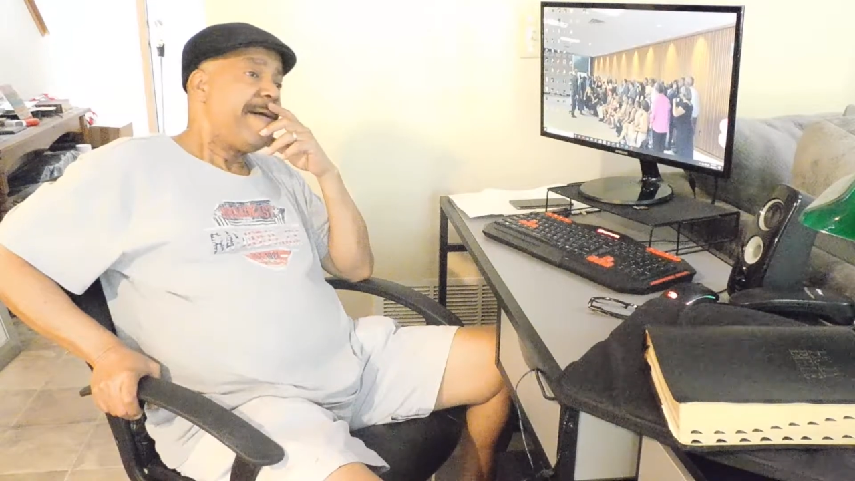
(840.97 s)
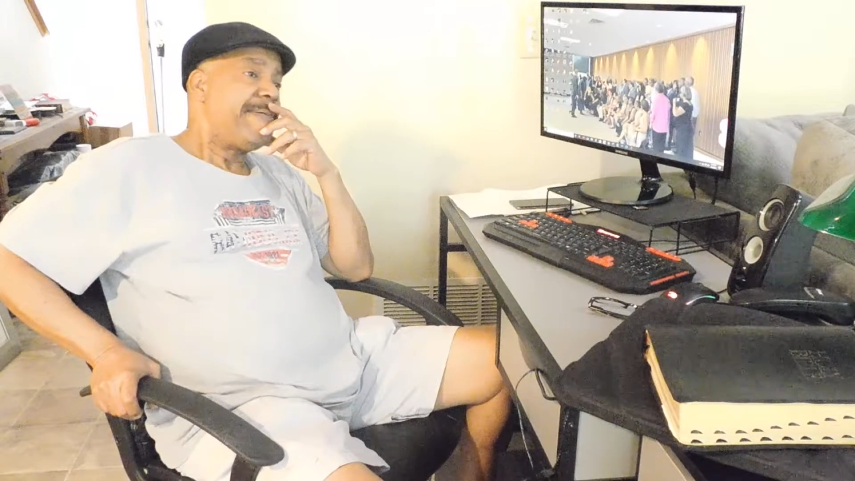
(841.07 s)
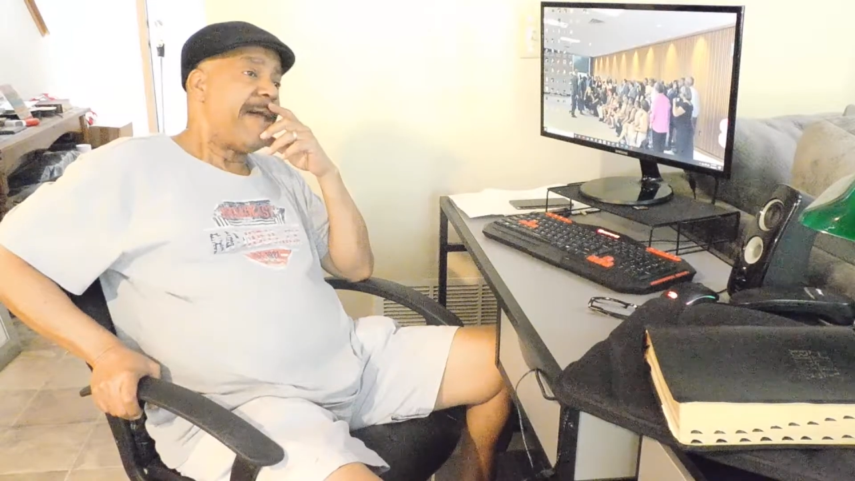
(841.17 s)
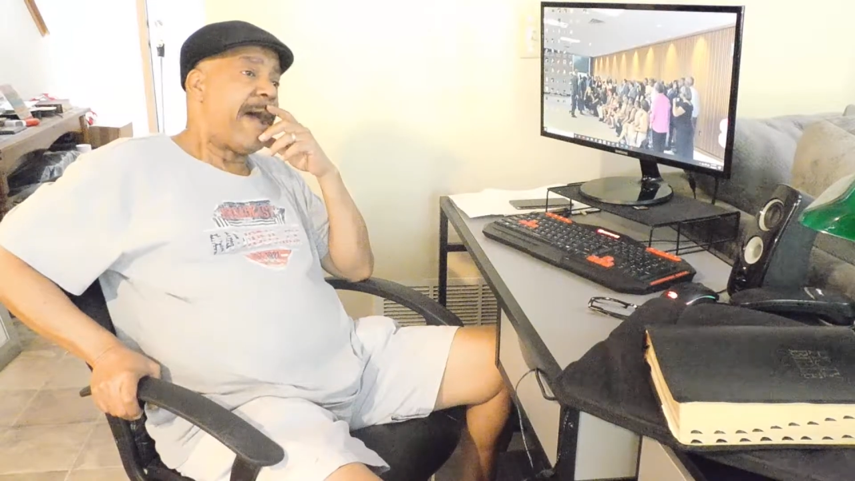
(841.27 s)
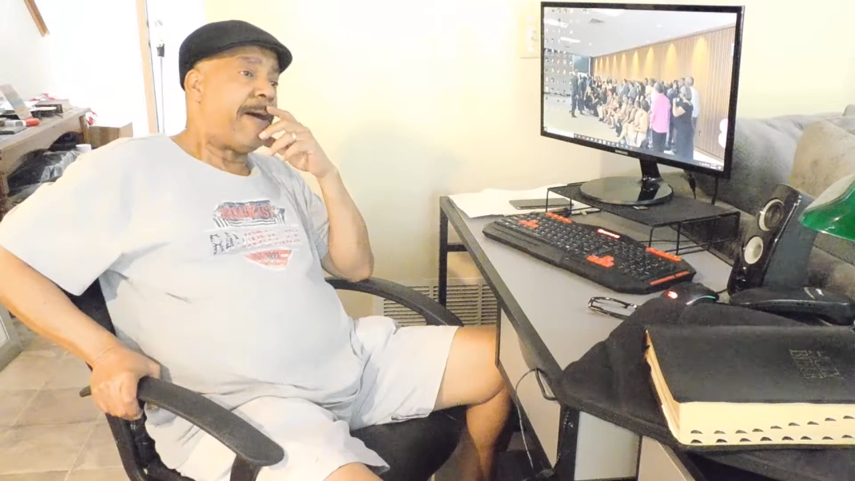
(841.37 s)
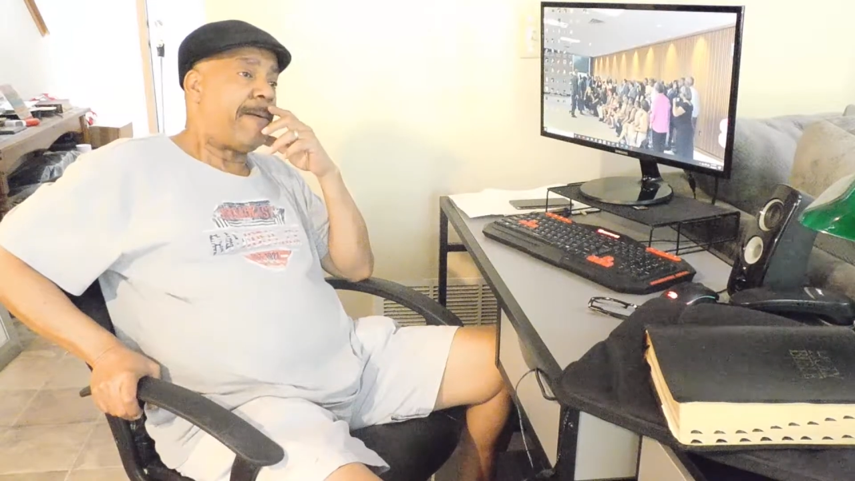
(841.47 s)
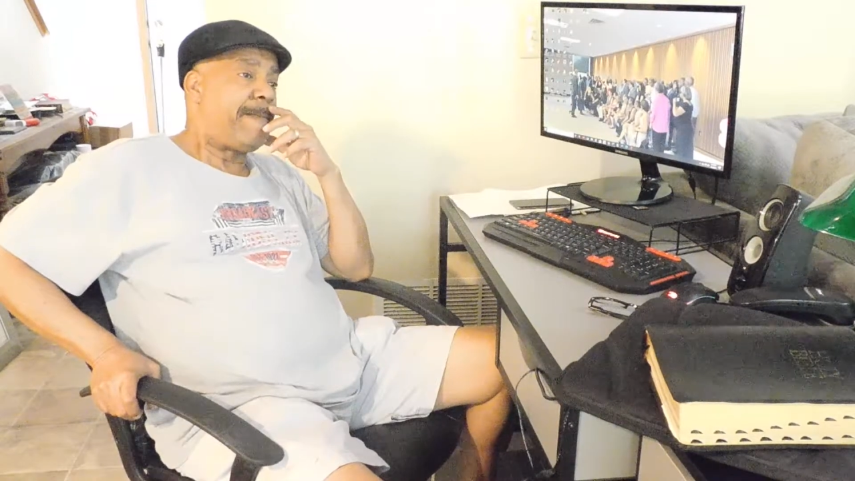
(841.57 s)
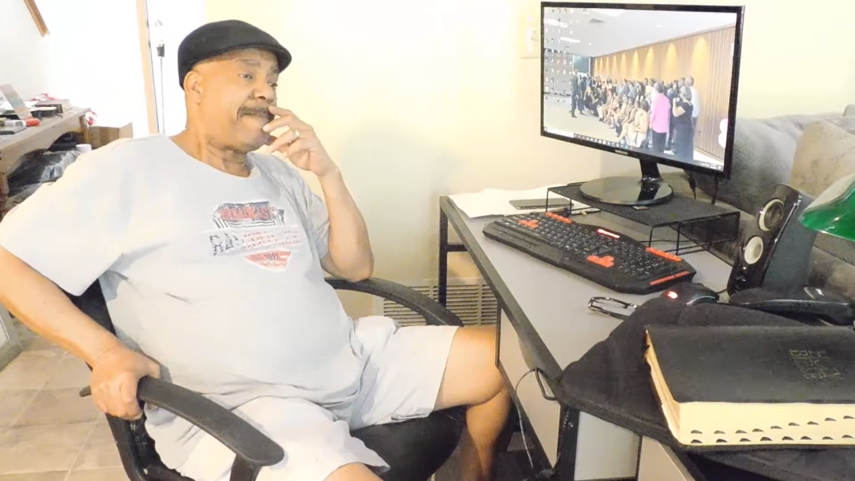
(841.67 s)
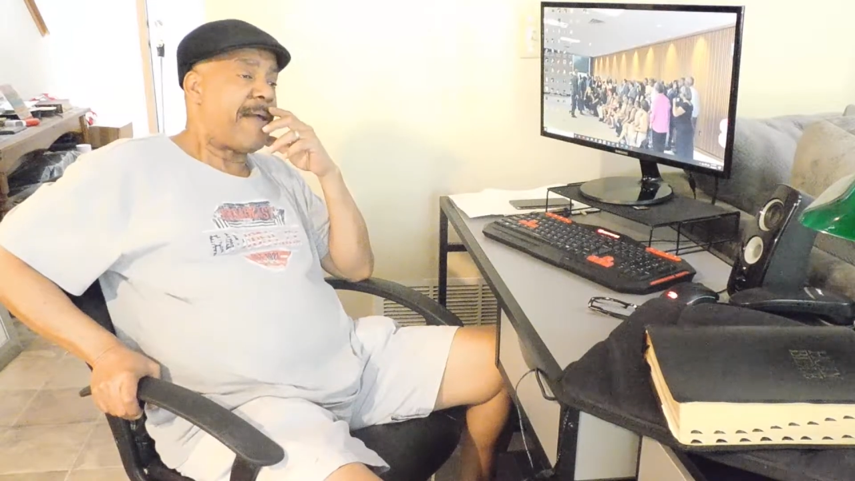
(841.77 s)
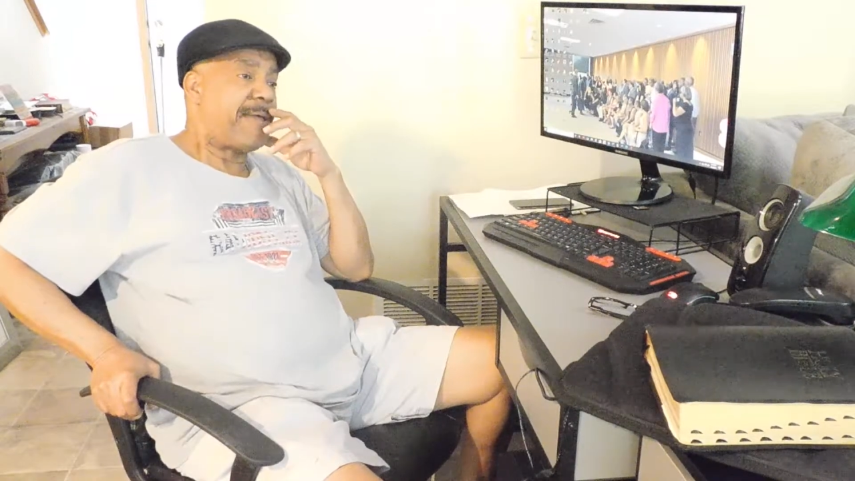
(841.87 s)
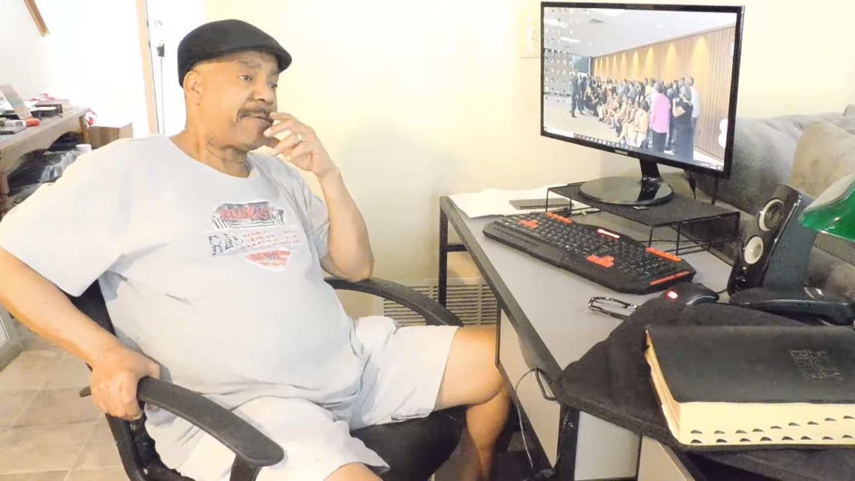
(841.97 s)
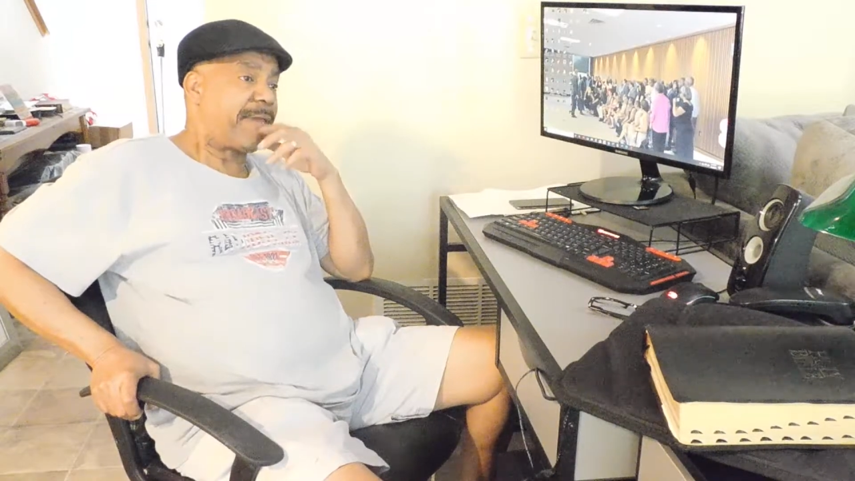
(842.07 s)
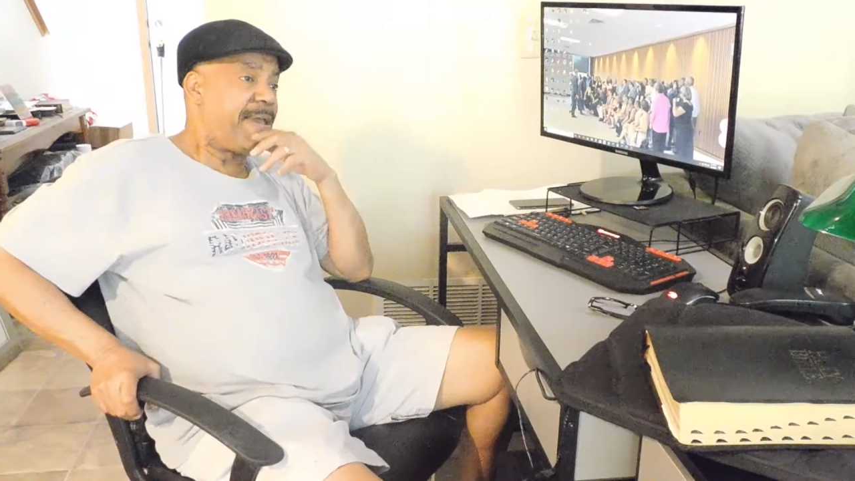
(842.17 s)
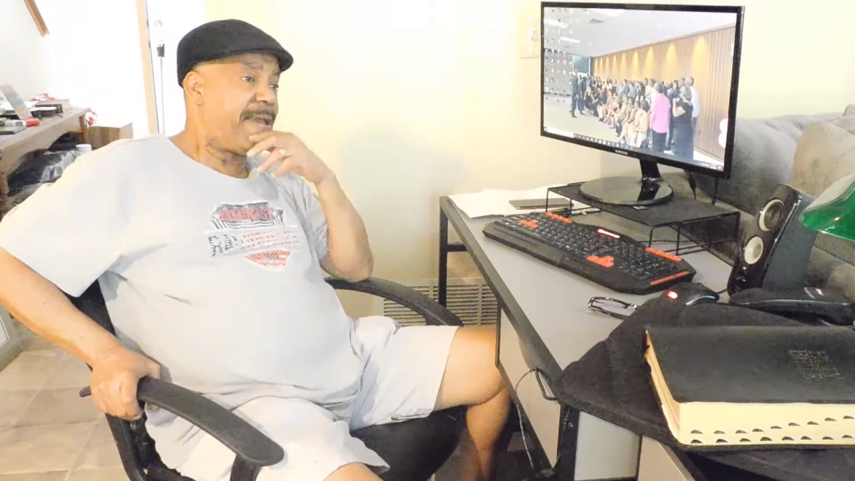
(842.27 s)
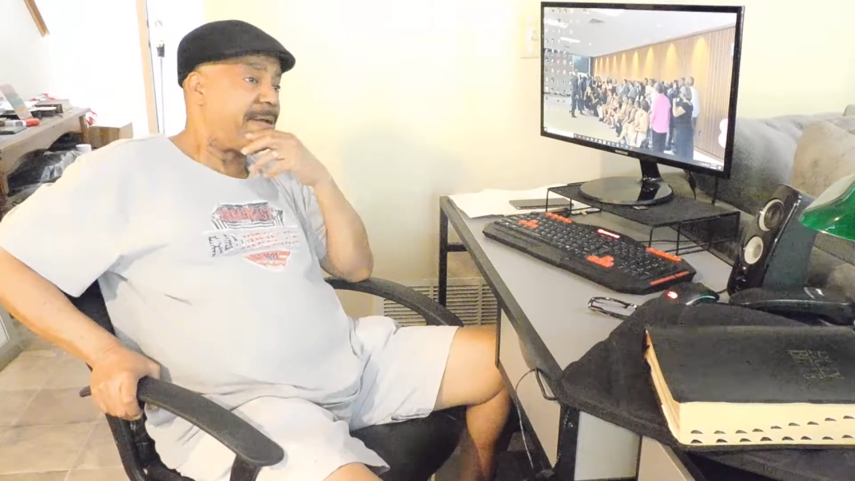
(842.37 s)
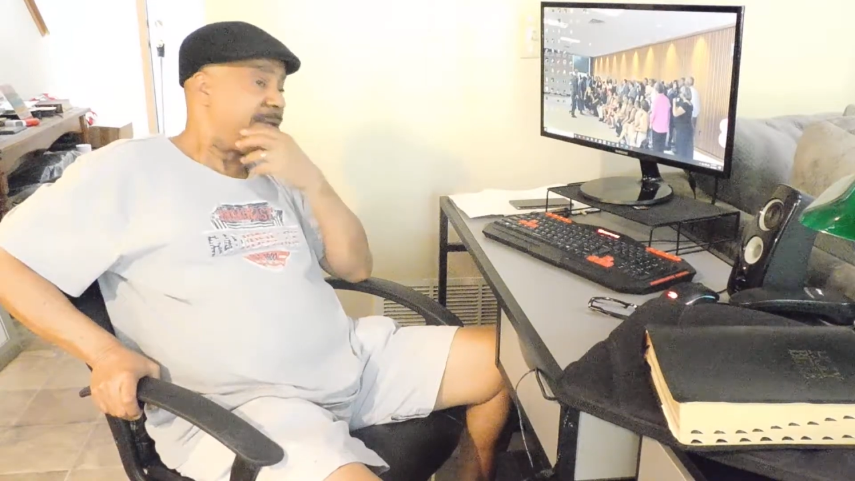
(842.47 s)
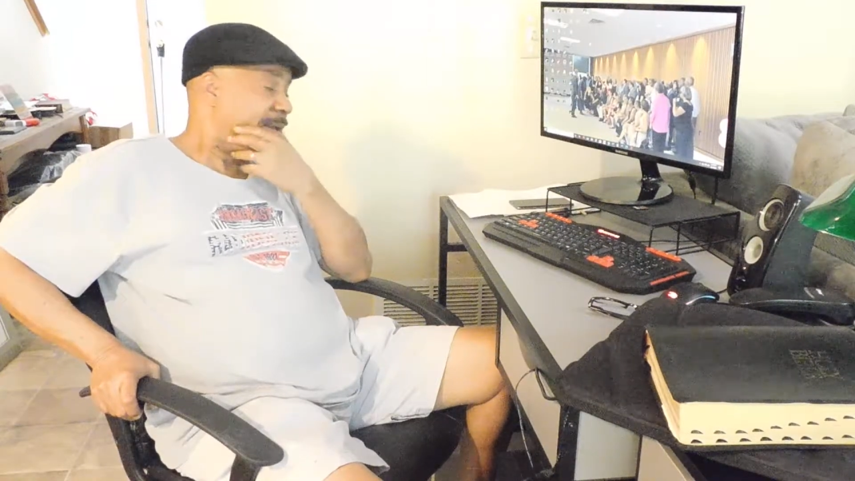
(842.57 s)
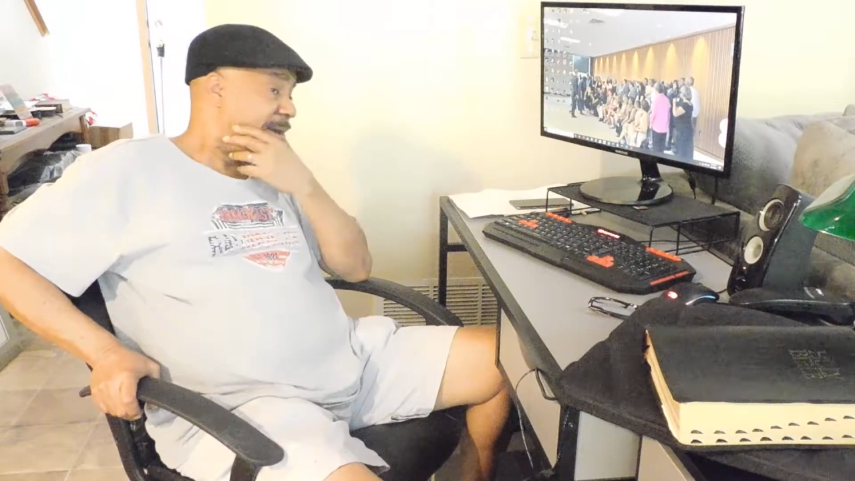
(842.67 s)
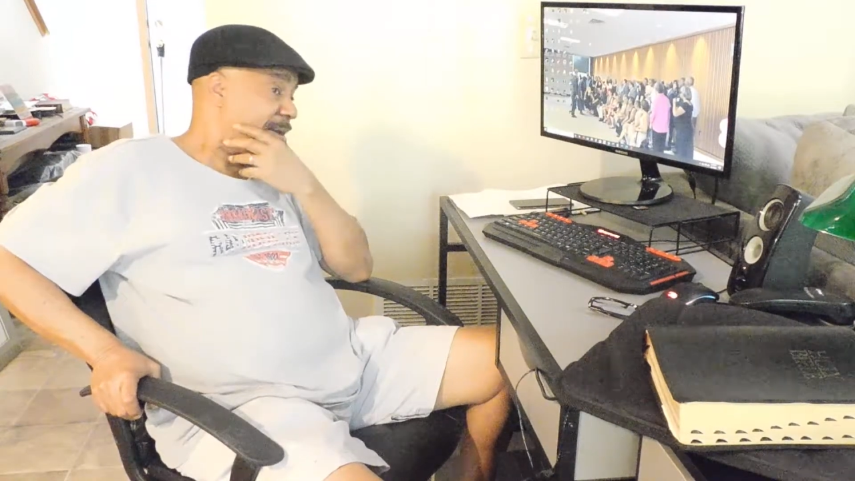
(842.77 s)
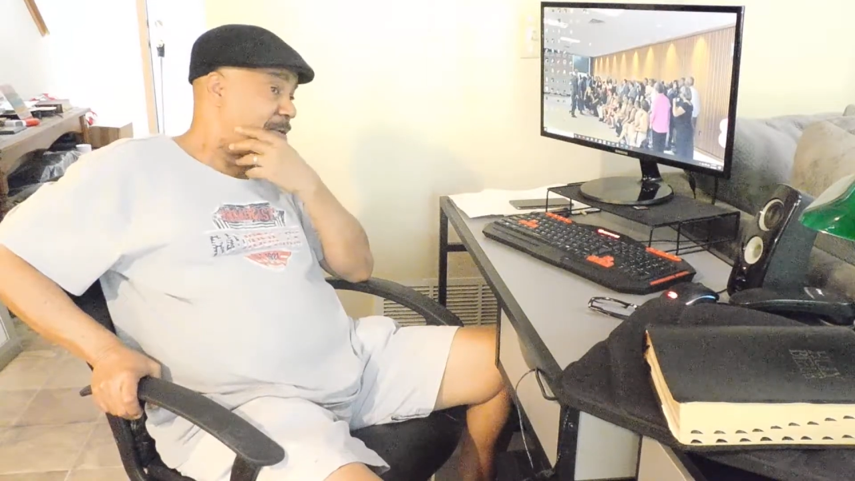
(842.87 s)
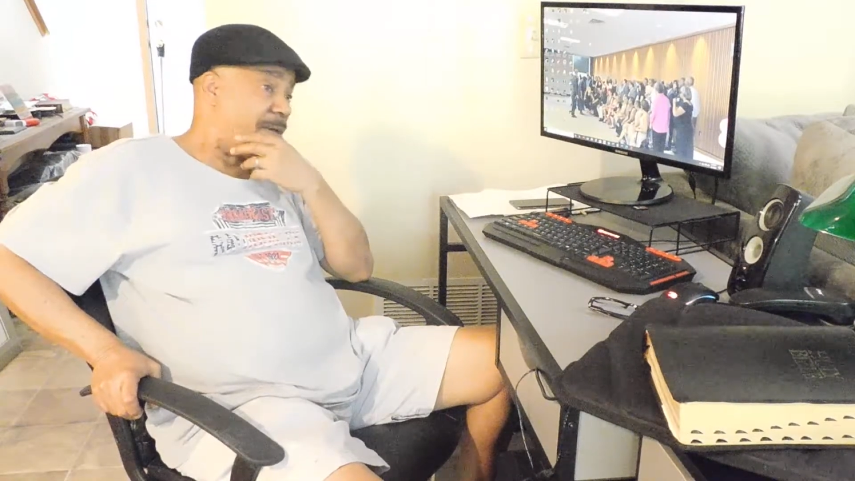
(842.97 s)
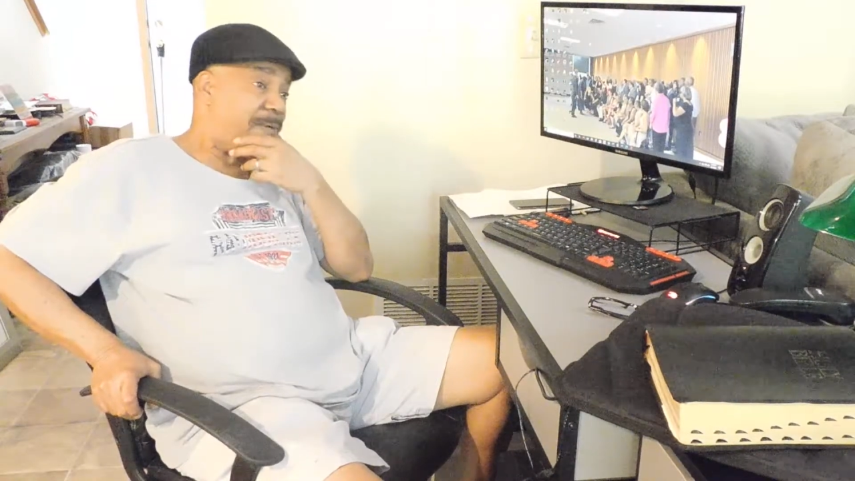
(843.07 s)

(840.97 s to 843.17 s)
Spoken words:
Now, as a kid, and I know I